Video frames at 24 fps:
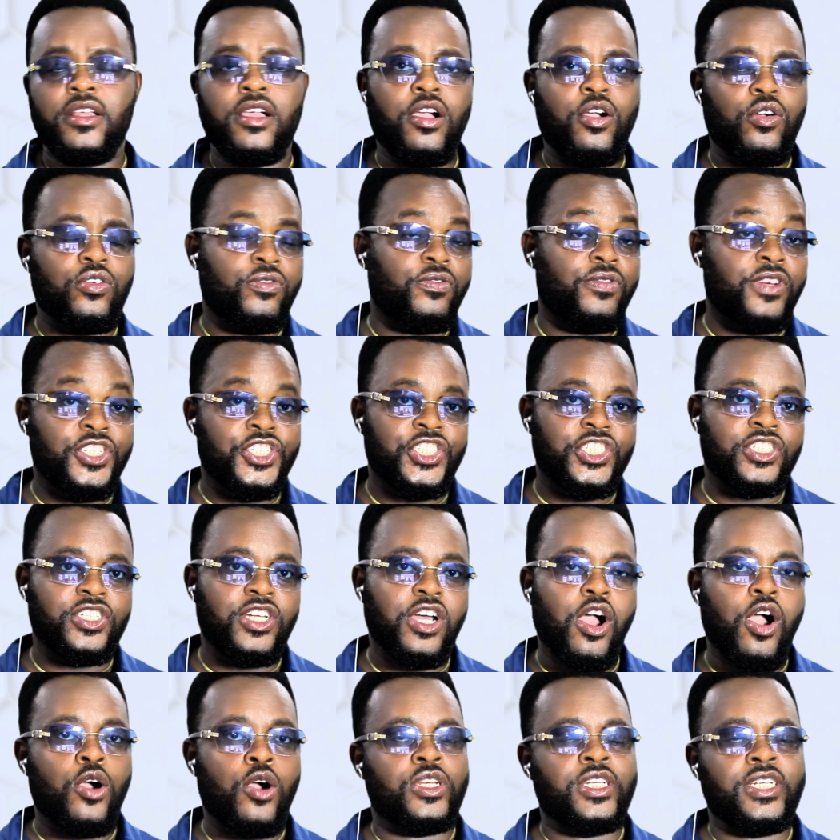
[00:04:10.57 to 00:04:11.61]
conversion
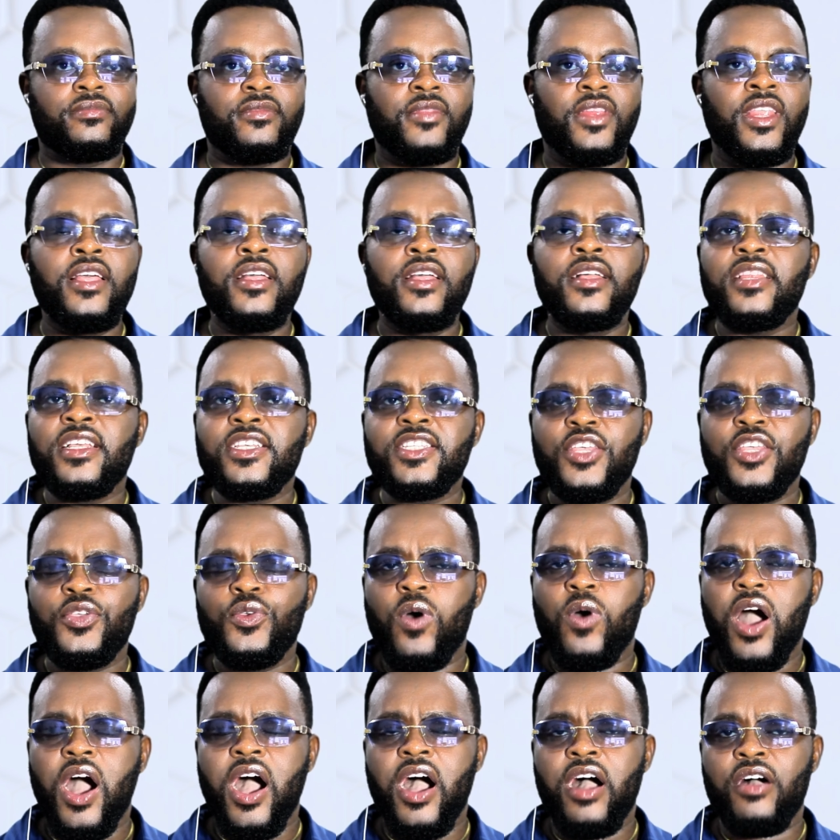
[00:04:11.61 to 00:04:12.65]
audit. Let's say you
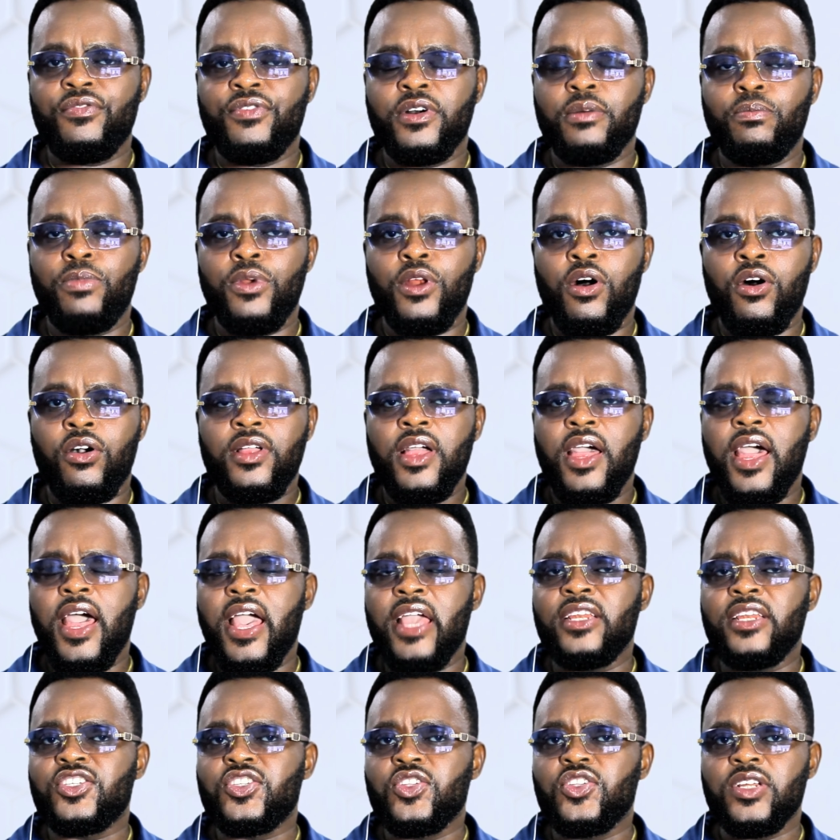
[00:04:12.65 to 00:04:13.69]
have a blog
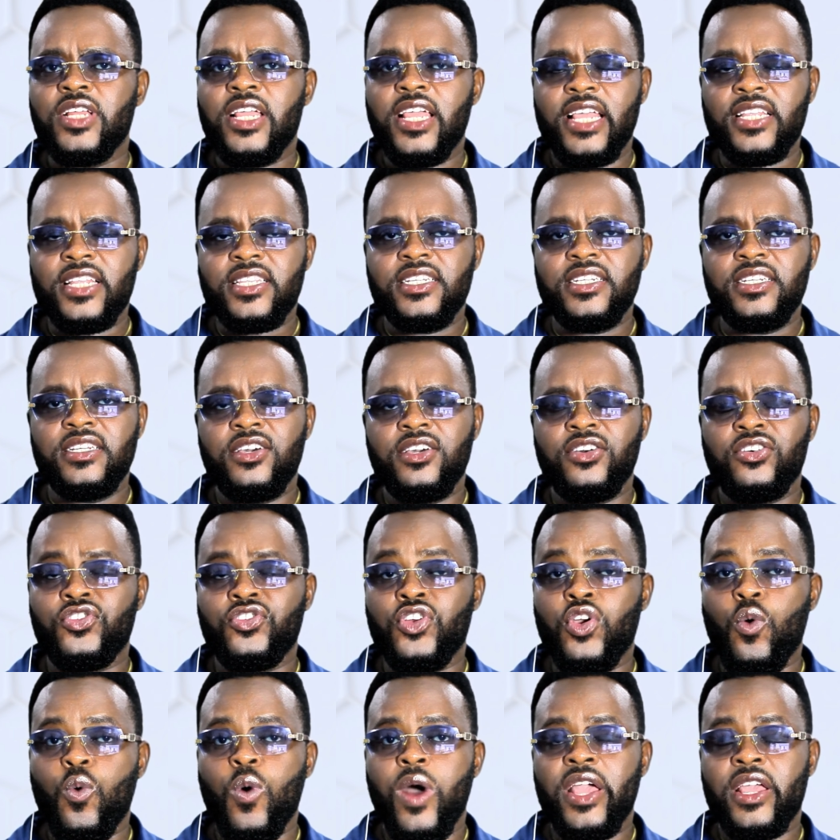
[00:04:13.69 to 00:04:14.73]
and it's not getting the
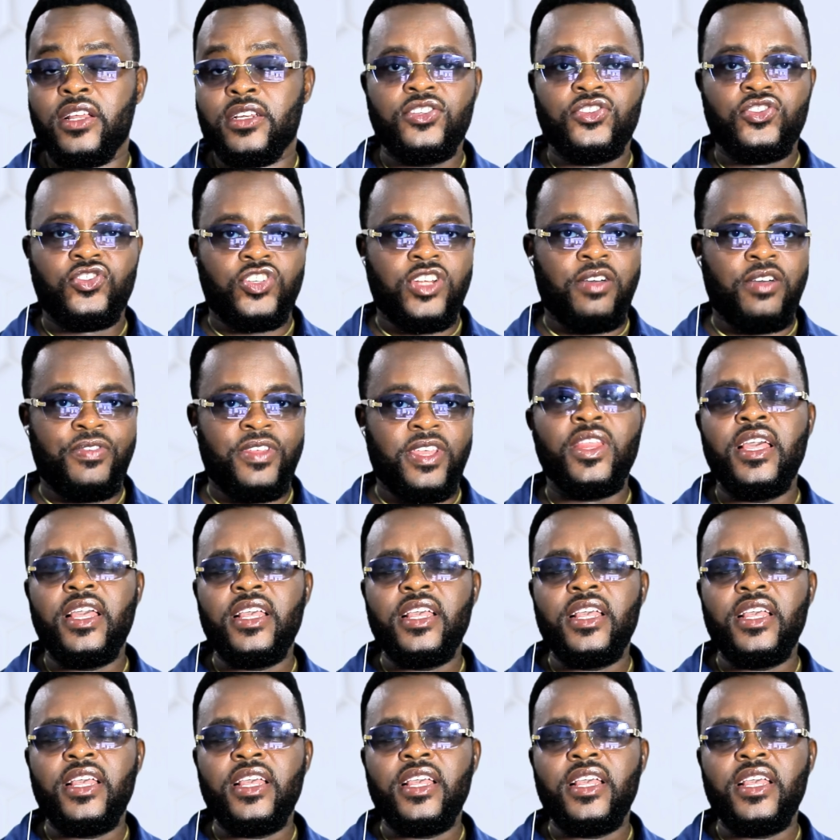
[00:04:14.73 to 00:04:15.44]
required traffic.